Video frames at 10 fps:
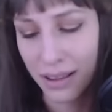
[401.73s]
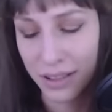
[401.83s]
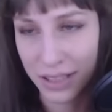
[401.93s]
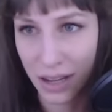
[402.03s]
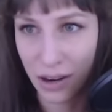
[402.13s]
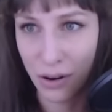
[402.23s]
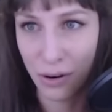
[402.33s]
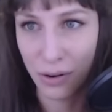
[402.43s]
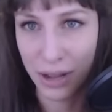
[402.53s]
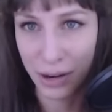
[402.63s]

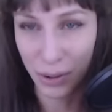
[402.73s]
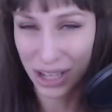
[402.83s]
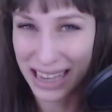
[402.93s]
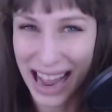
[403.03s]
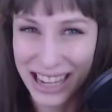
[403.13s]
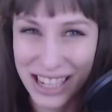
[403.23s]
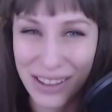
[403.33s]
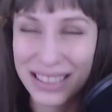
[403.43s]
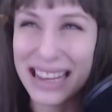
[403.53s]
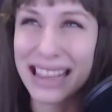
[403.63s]
So in order to actually
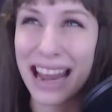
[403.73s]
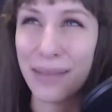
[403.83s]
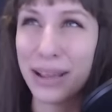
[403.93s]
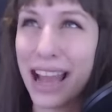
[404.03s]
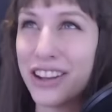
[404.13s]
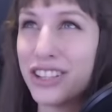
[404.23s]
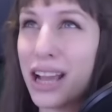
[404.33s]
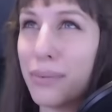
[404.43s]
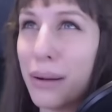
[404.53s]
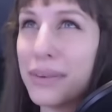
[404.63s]
go see that, I've been
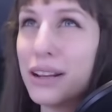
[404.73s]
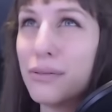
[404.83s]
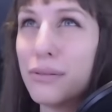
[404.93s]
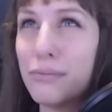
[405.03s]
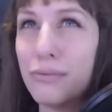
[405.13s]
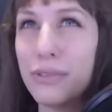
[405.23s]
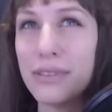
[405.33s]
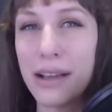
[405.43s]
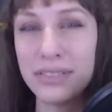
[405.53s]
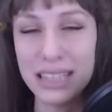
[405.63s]
catching up. I'm gonna.
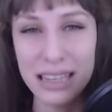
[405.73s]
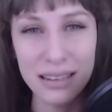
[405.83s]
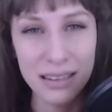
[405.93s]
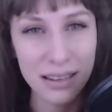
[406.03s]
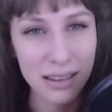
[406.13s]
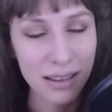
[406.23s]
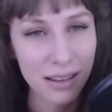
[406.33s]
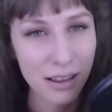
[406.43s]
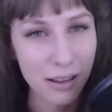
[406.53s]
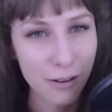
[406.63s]
We, I've seen
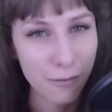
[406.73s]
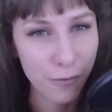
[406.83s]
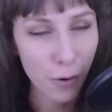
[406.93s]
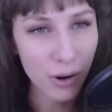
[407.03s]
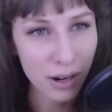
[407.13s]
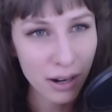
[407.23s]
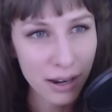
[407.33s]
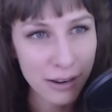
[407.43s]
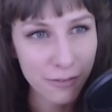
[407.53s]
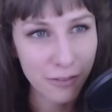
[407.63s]
four
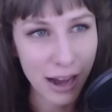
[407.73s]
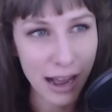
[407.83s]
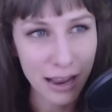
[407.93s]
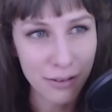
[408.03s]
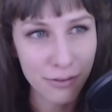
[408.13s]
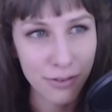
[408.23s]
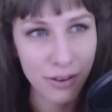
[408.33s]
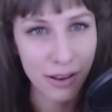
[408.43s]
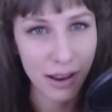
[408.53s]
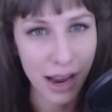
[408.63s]
and five,
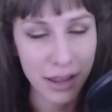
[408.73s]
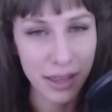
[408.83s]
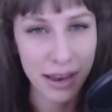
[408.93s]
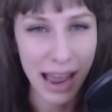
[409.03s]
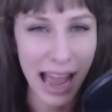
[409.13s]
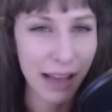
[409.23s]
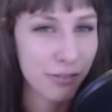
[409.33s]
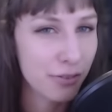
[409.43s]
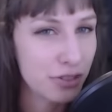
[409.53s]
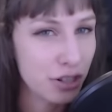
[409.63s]
and then
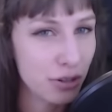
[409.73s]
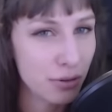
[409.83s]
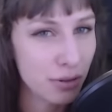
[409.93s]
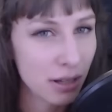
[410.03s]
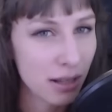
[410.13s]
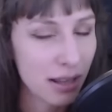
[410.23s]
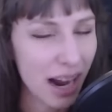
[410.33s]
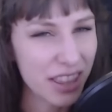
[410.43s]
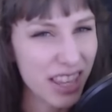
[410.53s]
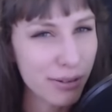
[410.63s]
half of two.
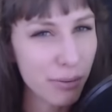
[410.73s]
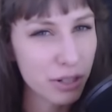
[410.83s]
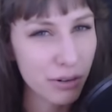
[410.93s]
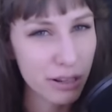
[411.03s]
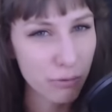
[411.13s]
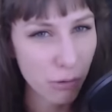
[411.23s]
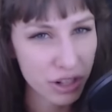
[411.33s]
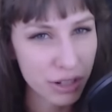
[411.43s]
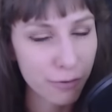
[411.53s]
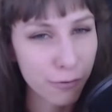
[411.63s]
I think what we're doing is we're
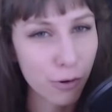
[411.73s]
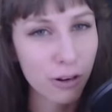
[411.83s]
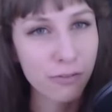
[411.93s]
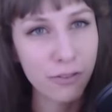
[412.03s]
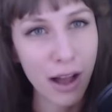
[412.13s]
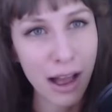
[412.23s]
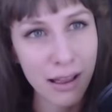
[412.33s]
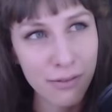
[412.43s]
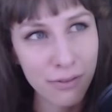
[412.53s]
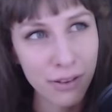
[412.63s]
watching four,
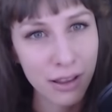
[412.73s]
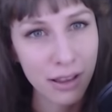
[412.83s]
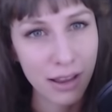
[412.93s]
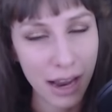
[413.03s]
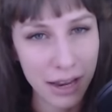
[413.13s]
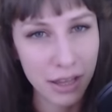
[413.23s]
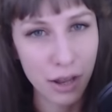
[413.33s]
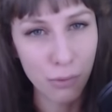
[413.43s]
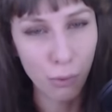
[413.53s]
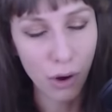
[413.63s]
five, and
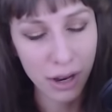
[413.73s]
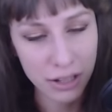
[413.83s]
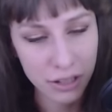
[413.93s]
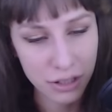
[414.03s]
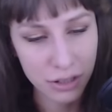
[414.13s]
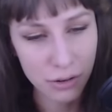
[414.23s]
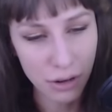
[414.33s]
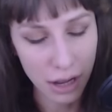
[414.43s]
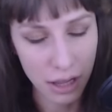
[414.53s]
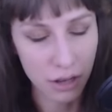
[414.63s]
then one,
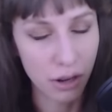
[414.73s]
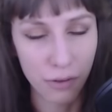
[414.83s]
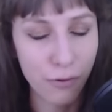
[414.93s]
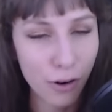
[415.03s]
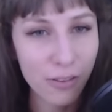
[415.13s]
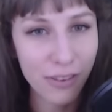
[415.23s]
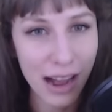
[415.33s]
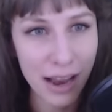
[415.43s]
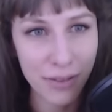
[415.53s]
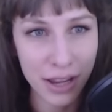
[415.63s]
uh, no, four,
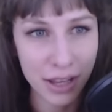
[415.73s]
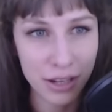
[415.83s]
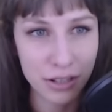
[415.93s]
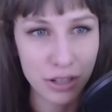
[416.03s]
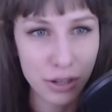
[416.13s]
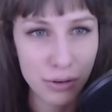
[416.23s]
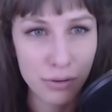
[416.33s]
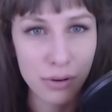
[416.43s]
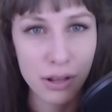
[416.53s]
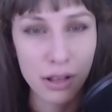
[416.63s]
five, and then
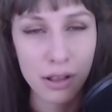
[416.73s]
two,